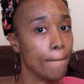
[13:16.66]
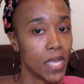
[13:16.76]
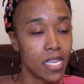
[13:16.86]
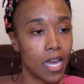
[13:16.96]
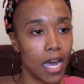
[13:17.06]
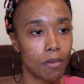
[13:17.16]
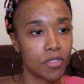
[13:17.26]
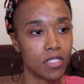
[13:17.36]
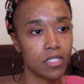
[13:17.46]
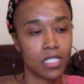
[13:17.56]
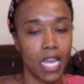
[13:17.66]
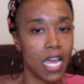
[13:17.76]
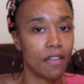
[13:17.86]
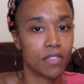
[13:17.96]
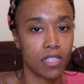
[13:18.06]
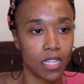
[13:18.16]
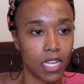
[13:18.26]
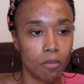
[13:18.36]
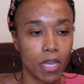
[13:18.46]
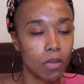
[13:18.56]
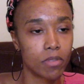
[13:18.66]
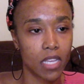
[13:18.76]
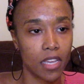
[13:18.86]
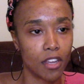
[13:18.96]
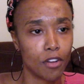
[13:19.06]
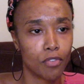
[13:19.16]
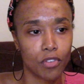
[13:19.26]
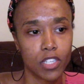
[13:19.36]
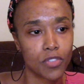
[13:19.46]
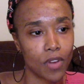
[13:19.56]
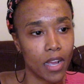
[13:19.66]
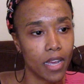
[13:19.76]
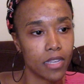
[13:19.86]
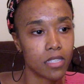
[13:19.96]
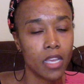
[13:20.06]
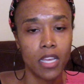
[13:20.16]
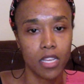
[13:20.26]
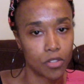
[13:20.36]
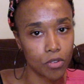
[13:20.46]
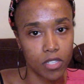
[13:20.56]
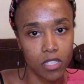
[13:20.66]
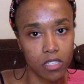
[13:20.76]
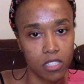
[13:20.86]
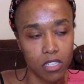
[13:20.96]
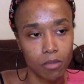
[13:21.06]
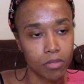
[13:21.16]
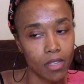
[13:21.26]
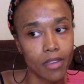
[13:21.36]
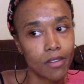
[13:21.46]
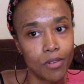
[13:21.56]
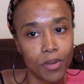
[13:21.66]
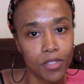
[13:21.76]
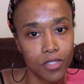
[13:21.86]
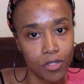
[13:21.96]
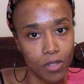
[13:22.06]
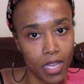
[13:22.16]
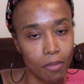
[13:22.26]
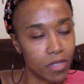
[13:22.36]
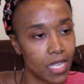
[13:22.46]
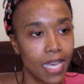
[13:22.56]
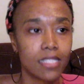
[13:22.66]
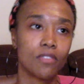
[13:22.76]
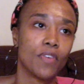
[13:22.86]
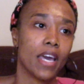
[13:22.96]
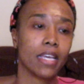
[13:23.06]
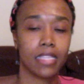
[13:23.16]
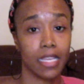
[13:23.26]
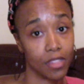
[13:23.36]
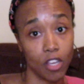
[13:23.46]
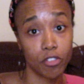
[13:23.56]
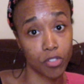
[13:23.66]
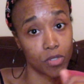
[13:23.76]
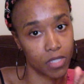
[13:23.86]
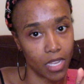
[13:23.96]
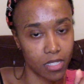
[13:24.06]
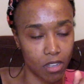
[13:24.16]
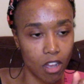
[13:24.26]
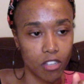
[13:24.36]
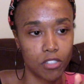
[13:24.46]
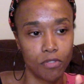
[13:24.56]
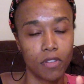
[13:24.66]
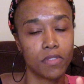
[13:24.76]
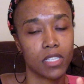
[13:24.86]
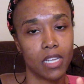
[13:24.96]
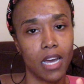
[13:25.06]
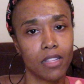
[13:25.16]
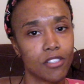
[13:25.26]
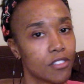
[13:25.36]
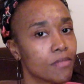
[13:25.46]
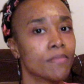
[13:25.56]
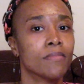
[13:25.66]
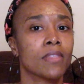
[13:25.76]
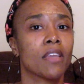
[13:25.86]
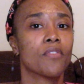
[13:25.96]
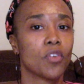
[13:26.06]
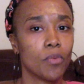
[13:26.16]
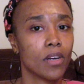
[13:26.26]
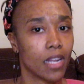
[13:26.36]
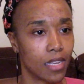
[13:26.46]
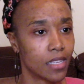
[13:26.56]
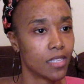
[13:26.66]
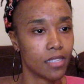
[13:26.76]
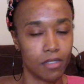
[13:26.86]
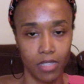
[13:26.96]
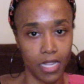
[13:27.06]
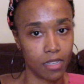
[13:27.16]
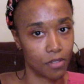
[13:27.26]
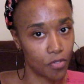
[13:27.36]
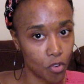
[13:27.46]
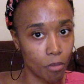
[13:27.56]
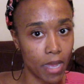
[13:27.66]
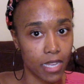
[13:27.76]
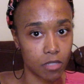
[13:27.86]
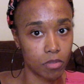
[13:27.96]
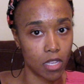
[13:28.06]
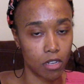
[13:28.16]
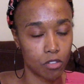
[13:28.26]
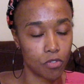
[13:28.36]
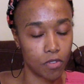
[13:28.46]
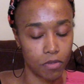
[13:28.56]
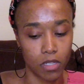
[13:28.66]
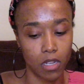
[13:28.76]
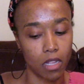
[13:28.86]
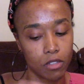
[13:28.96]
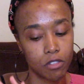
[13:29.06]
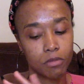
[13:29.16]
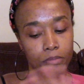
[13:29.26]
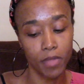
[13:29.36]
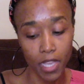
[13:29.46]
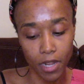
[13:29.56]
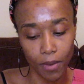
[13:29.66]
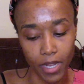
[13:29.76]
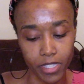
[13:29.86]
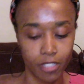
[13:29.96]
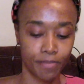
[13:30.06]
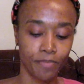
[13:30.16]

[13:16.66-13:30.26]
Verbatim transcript: meat options and I have to eat like a baked potato, french fries, and tortilla chips. Like, who wants to do that? Besides the fact that those three things cost you $15 for what? I can get like 4 bags of potatoes for $15. Anyways,